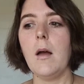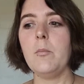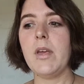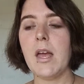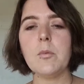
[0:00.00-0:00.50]

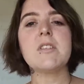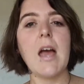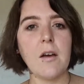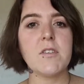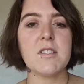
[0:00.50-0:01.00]
be able to
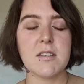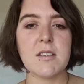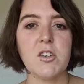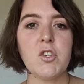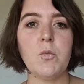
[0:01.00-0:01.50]
have this
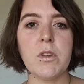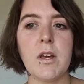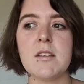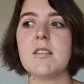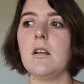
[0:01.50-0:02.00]
discussion with
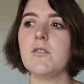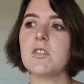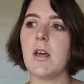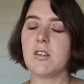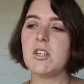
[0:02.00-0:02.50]
ourselves,
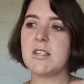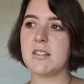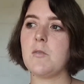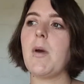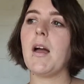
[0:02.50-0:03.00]
to actually
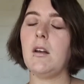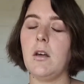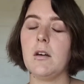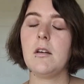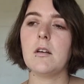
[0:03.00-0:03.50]
sit back,
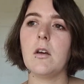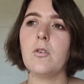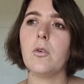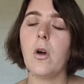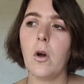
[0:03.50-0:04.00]
look,
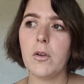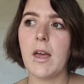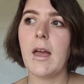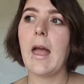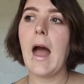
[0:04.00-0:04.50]
go,
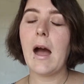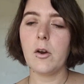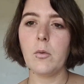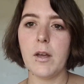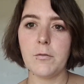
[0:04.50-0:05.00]
okay, how
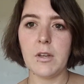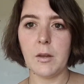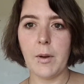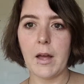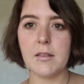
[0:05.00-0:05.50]
do I feel
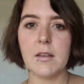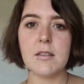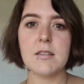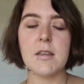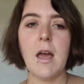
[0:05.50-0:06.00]
about
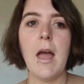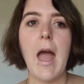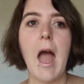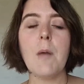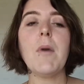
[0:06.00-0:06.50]
this?
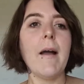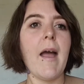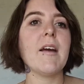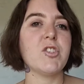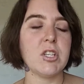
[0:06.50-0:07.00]
Am I
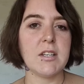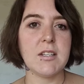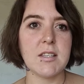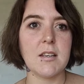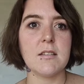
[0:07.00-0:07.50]
actually
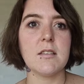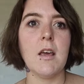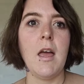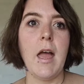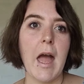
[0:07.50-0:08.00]
cis?
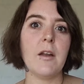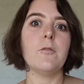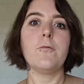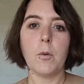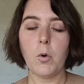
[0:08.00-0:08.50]

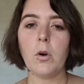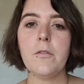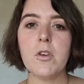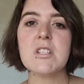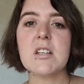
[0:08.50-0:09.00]
And from all
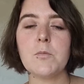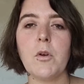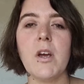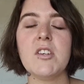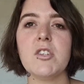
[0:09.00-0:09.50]
of those
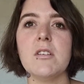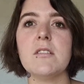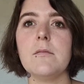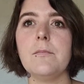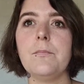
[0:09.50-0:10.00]

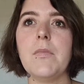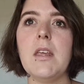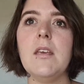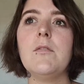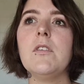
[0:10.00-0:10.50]
explorations,
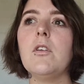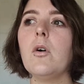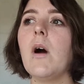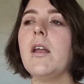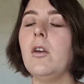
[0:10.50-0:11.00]
even
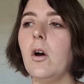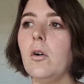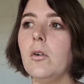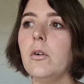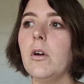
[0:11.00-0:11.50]
though I
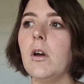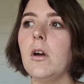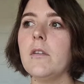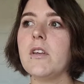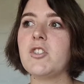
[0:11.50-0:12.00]
know
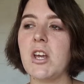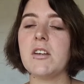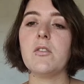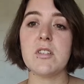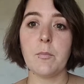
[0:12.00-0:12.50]
that
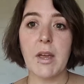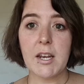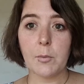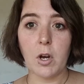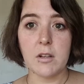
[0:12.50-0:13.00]
gender is a
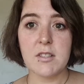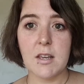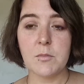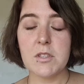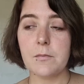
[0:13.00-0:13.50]
made-up
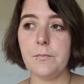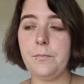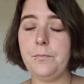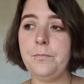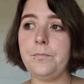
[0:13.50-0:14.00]
concept,
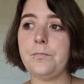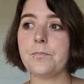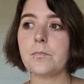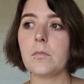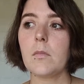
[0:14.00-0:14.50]

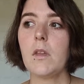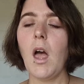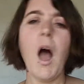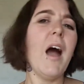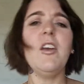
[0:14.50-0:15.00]

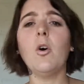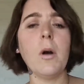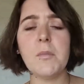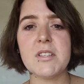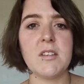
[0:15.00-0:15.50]
I know
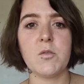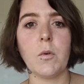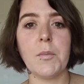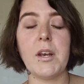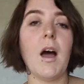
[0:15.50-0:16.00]
I'm a cis
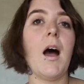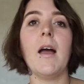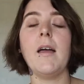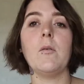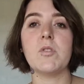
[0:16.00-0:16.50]
woman.
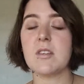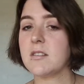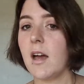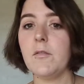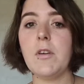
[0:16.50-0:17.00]
I was
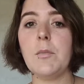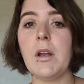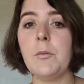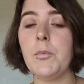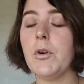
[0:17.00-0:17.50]
assigned
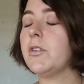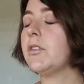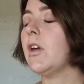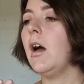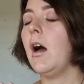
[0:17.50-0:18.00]
female at
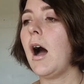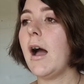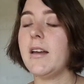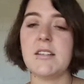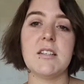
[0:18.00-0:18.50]
birth.
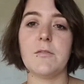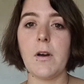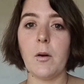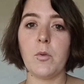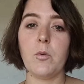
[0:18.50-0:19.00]
I
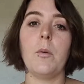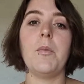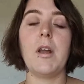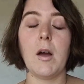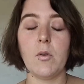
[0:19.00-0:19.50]
identify with a
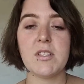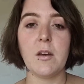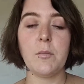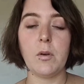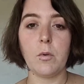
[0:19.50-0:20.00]
woman, I always
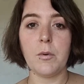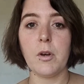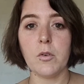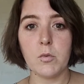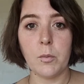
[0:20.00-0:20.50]
have been a woman,
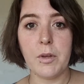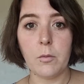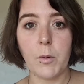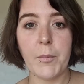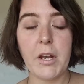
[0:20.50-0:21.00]
I always will be a
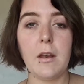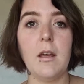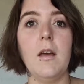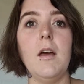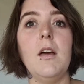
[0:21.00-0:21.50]
woman.
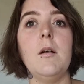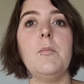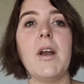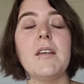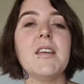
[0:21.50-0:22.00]

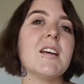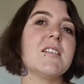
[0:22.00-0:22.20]
But I think